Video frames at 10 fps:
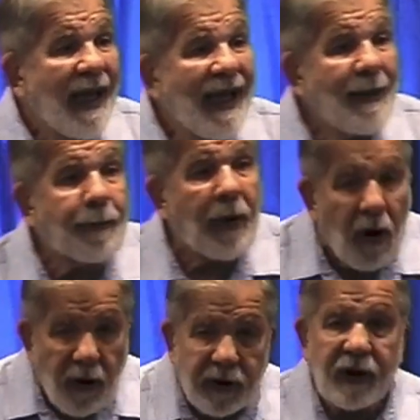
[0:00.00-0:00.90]
He
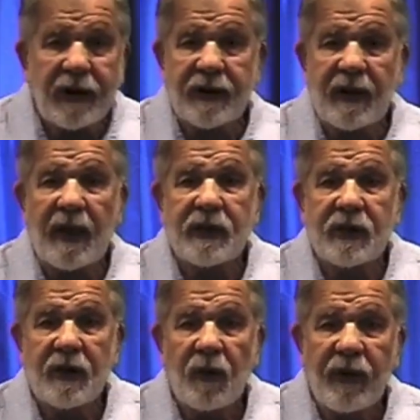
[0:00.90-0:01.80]
purchased
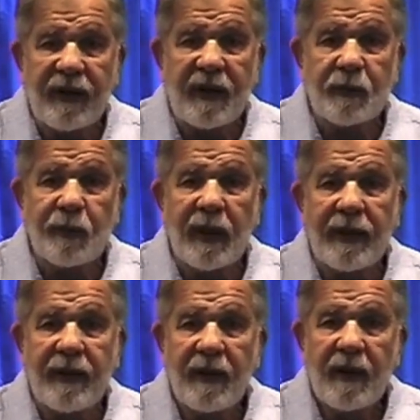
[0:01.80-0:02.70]
us with his
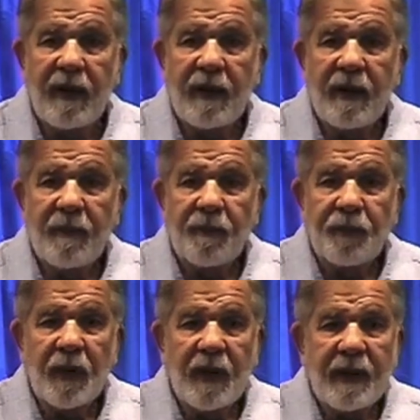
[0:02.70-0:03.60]
blood.
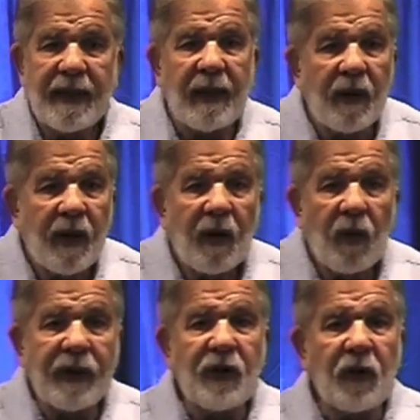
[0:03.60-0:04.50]
Now,
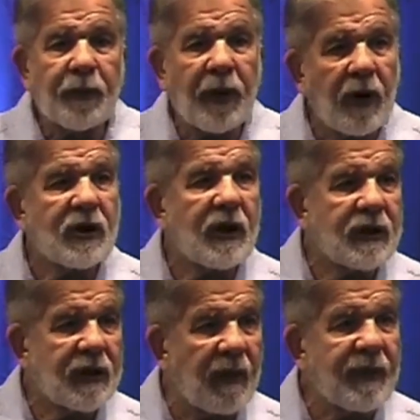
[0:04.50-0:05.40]
when you
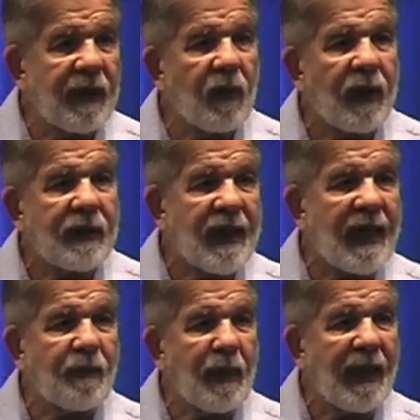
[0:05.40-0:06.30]
purchase something, what does
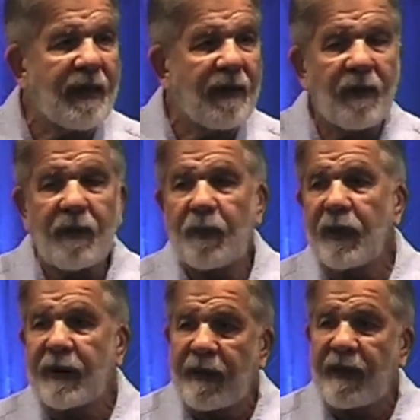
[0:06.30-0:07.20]
that mean
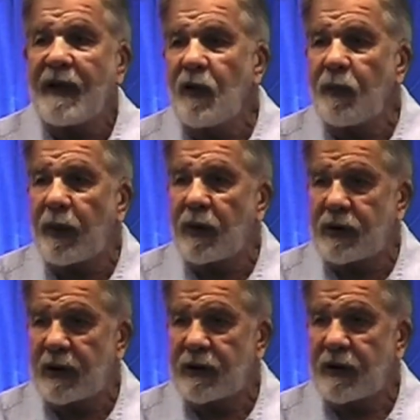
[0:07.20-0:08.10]
with the thing you
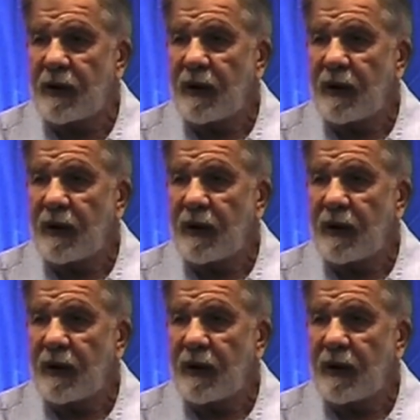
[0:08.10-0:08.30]
purchased?